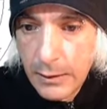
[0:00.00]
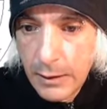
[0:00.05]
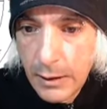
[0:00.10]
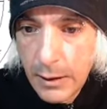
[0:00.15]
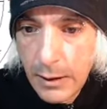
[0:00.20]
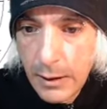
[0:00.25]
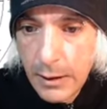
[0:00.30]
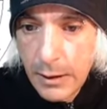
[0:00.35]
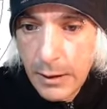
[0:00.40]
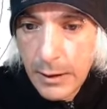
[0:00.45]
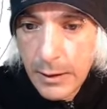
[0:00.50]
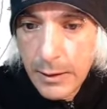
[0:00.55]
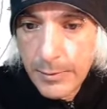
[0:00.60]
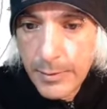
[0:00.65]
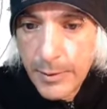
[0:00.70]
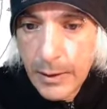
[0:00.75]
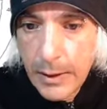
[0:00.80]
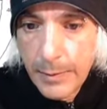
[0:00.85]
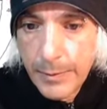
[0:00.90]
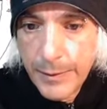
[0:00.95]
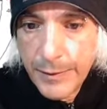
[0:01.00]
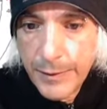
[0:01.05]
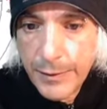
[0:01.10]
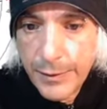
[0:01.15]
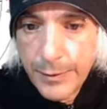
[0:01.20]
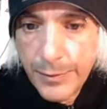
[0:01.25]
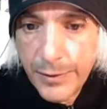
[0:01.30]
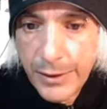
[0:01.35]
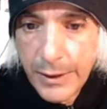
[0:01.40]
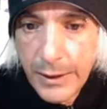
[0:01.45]
lot of problems
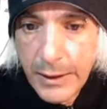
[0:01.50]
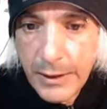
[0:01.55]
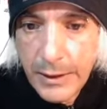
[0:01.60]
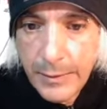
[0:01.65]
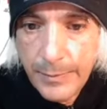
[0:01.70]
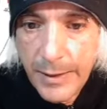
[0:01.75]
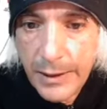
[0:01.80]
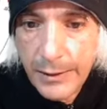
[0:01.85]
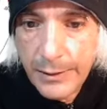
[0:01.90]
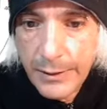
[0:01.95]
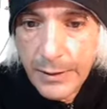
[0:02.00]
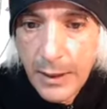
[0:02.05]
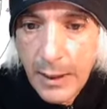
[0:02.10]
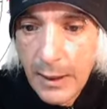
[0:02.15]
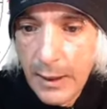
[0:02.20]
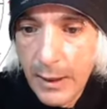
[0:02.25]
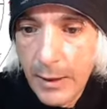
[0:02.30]
for Britney Spears.